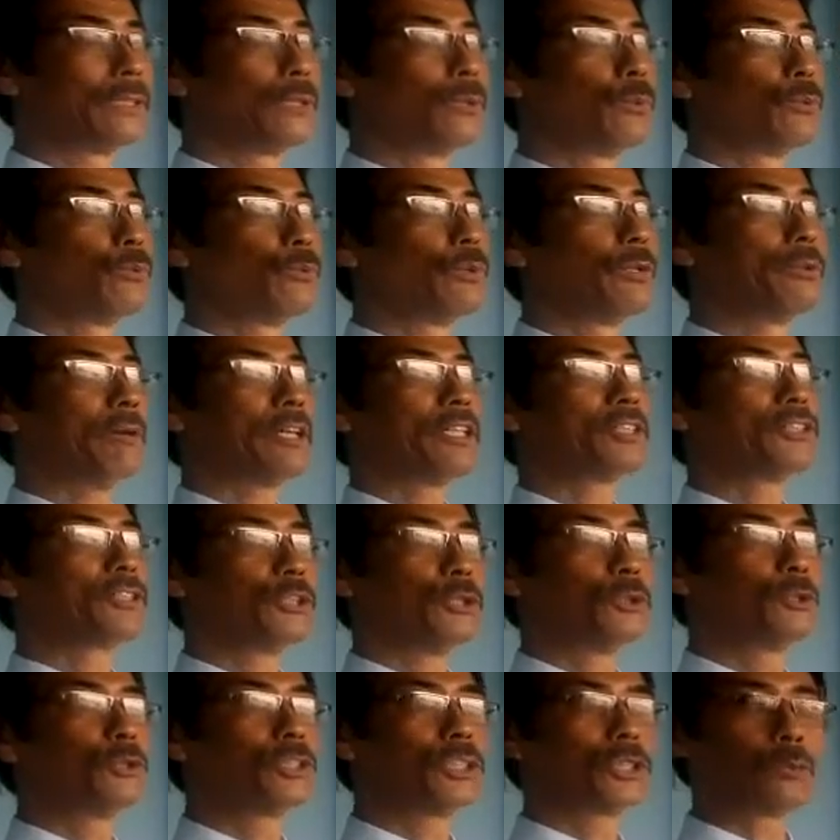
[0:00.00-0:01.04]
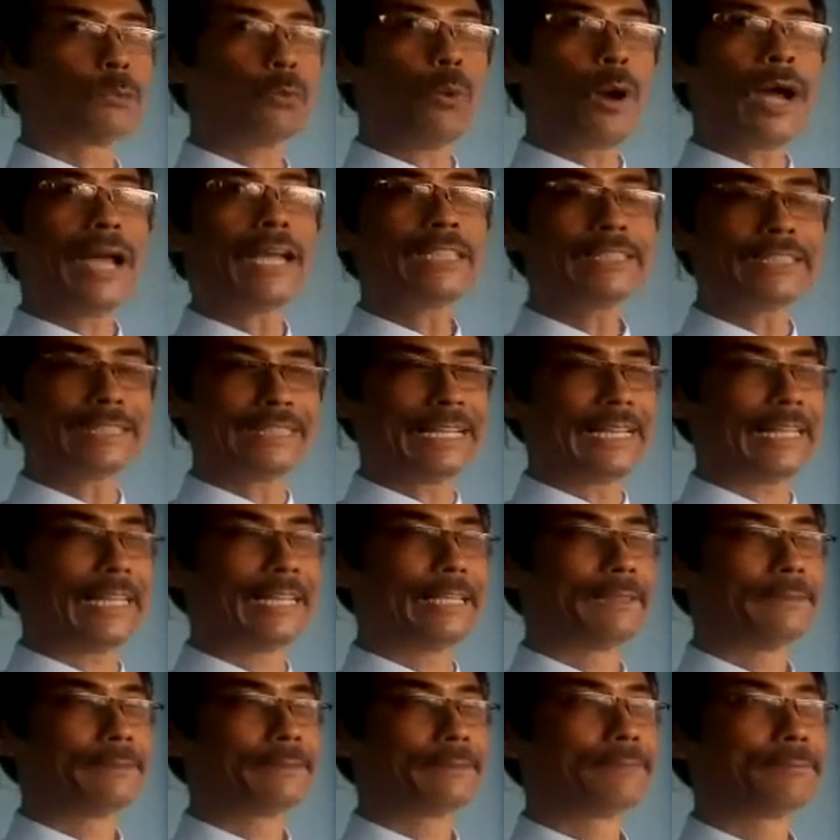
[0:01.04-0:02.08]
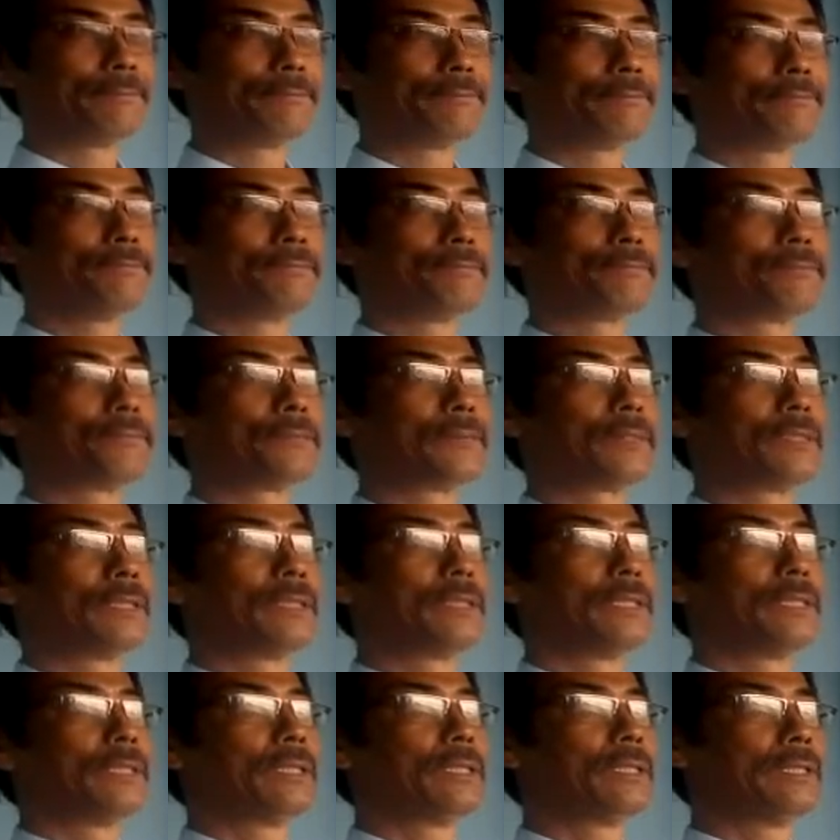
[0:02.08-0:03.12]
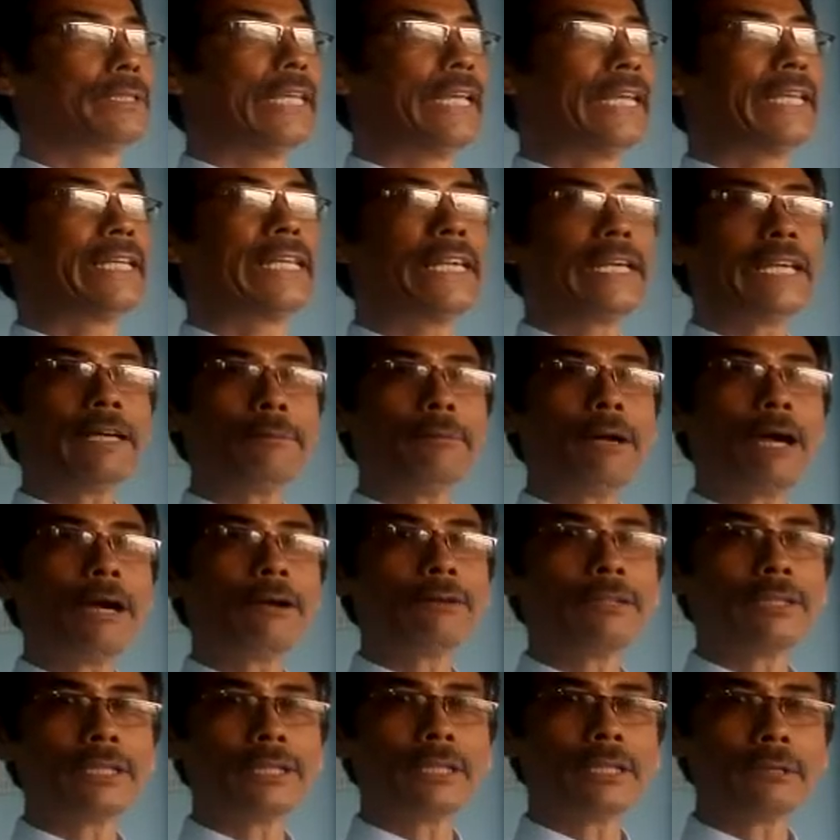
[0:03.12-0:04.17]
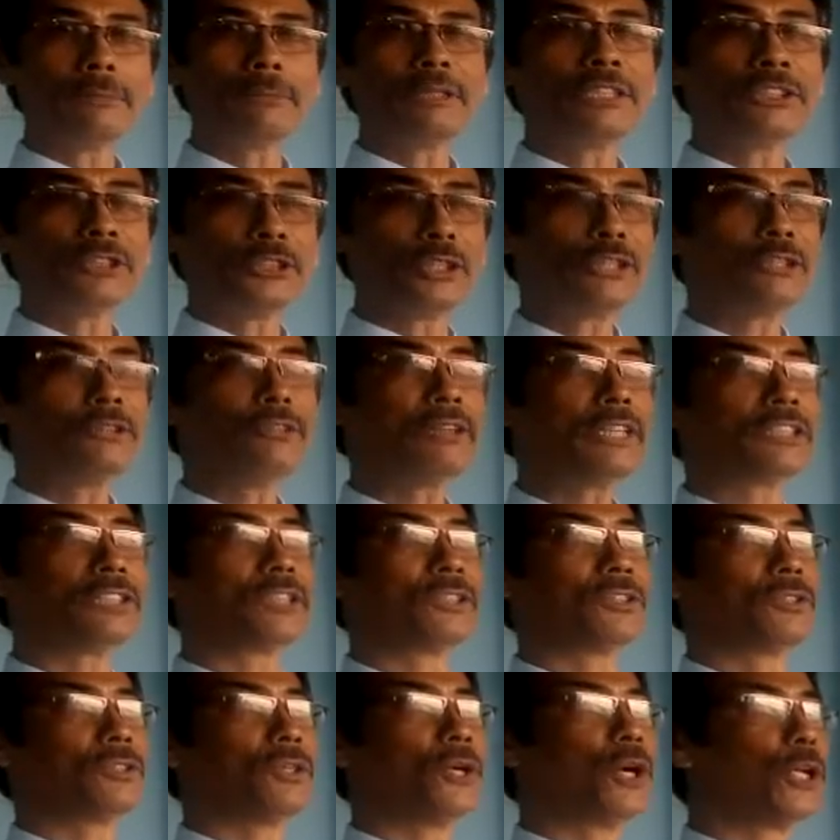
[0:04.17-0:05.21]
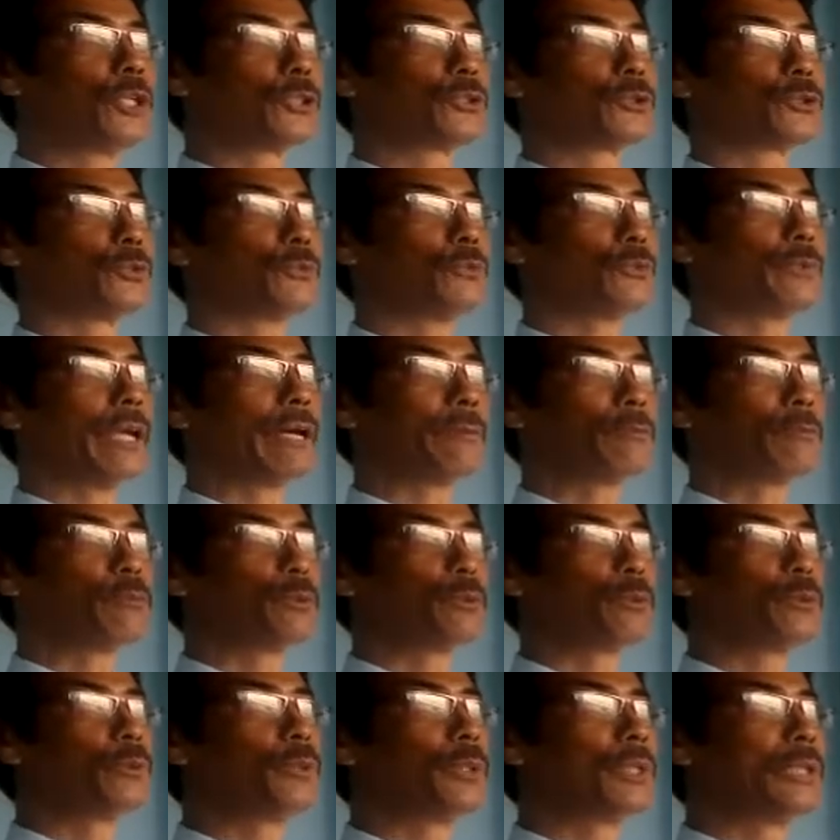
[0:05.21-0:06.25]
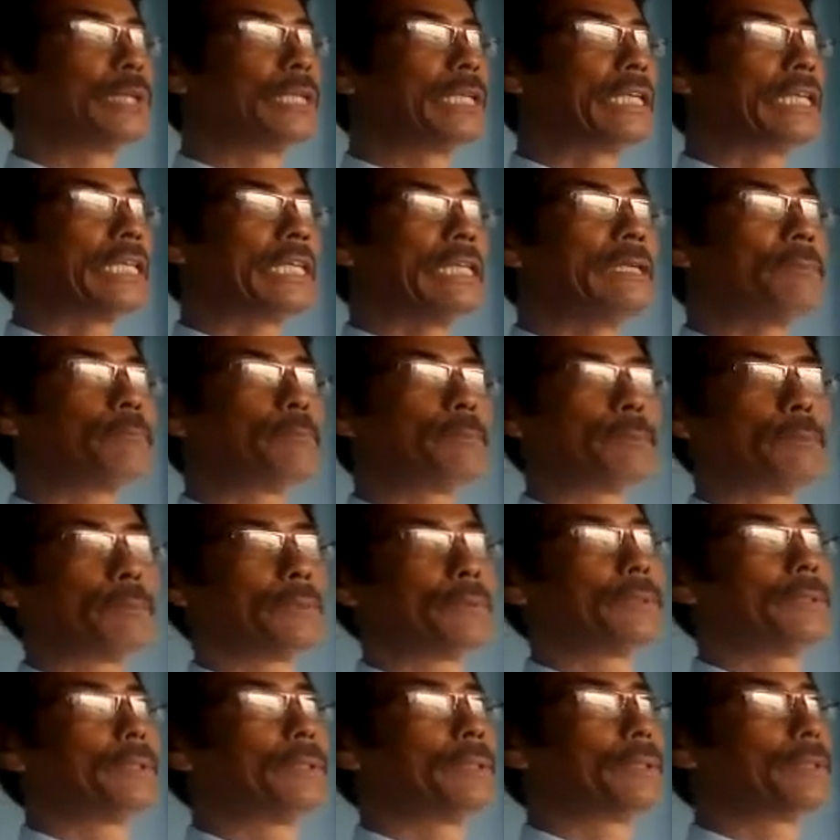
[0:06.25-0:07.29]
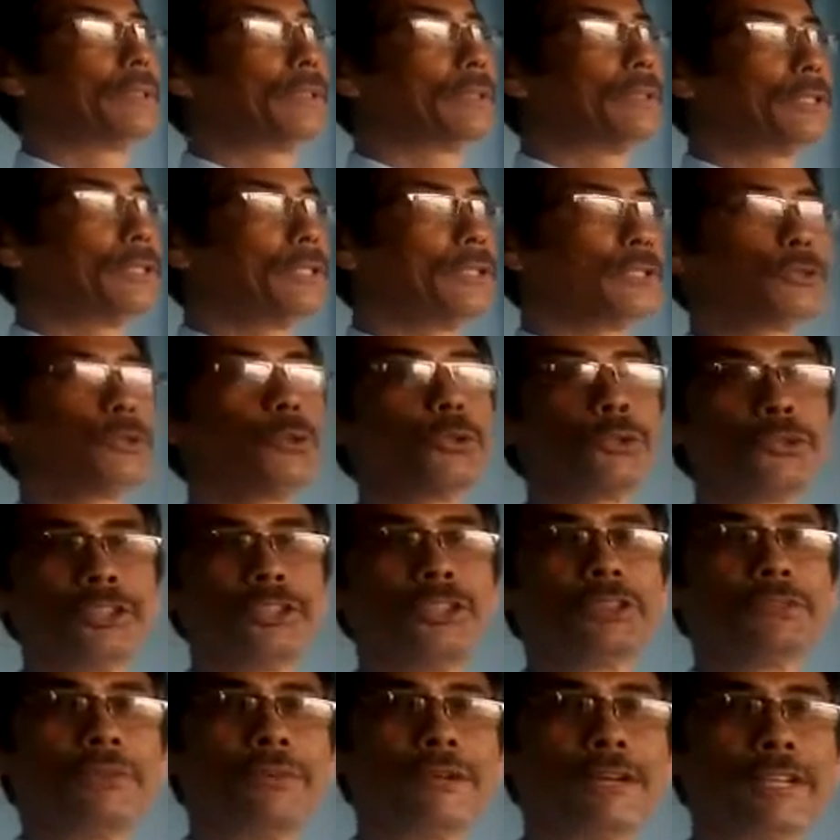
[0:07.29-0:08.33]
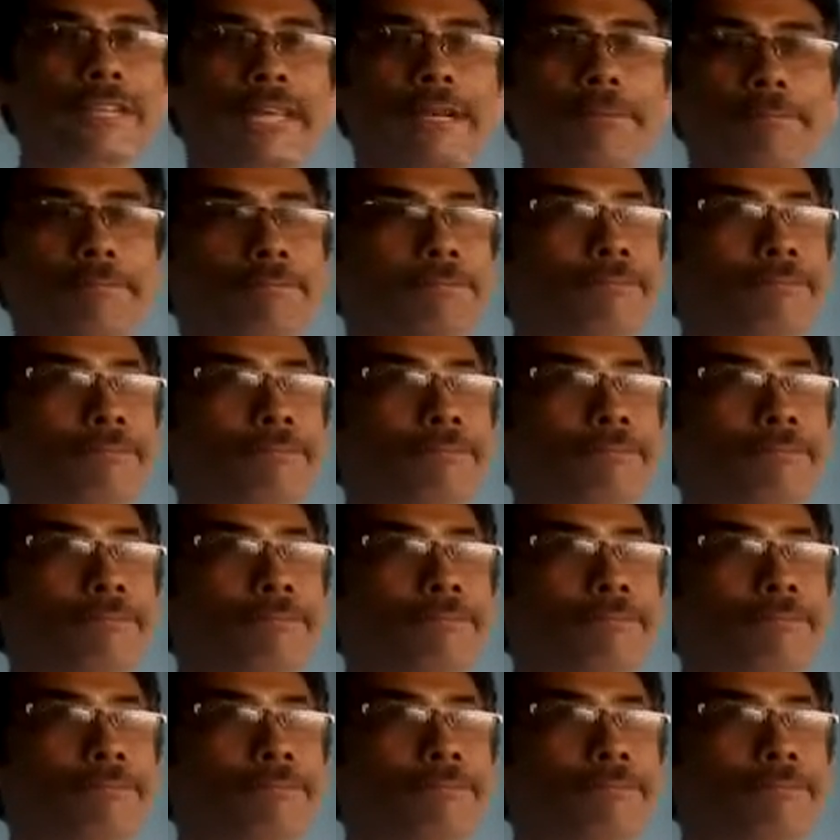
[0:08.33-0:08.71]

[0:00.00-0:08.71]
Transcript: we must use it wisely, thinking about the coming generation also. We have to keep resources for them.